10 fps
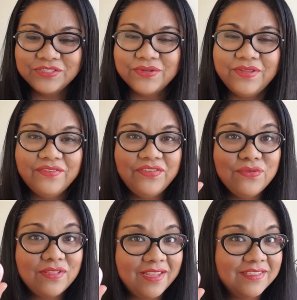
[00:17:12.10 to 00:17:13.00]
so if
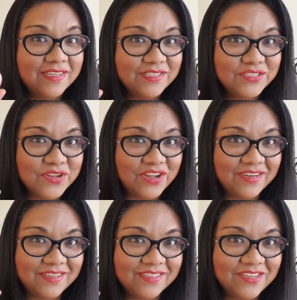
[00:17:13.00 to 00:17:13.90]
you liked
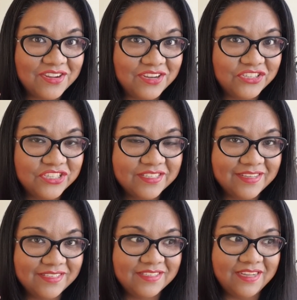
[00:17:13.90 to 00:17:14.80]
Escada Taj
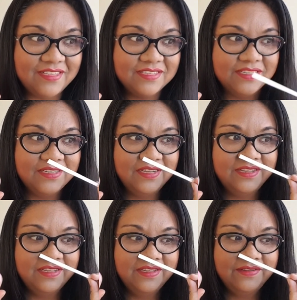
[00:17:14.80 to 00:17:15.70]
Sunset,
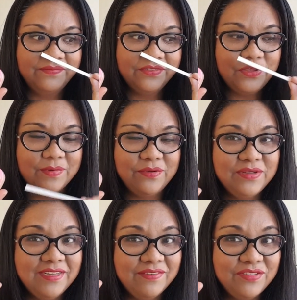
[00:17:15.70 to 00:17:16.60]
you might
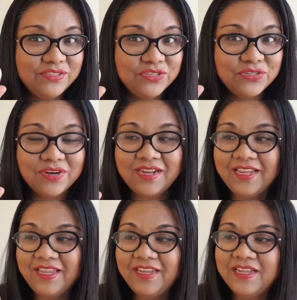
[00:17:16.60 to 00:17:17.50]
want to give this a
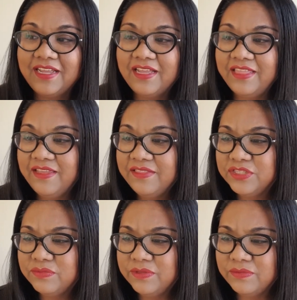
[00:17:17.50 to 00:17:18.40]
try. Uh, I think
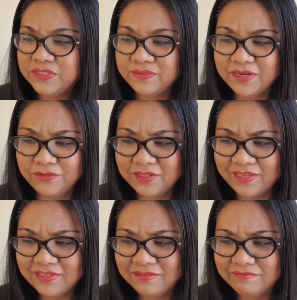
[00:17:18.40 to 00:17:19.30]
this one was around
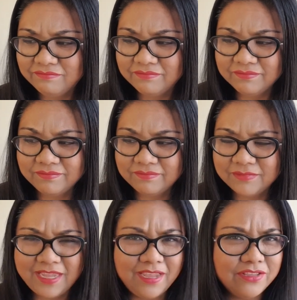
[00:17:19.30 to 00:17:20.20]
like
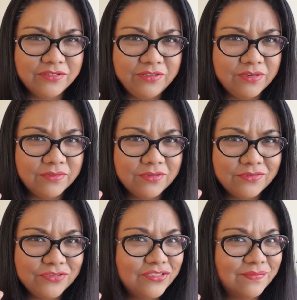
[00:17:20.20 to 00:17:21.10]
mm, 8
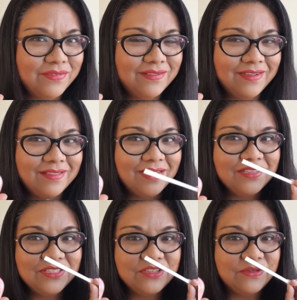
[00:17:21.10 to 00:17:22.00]
euros or something like
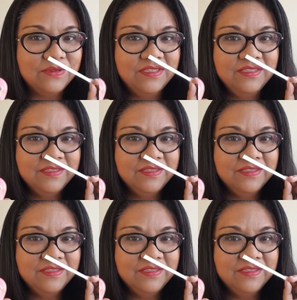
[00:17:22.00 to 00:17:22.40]
that. So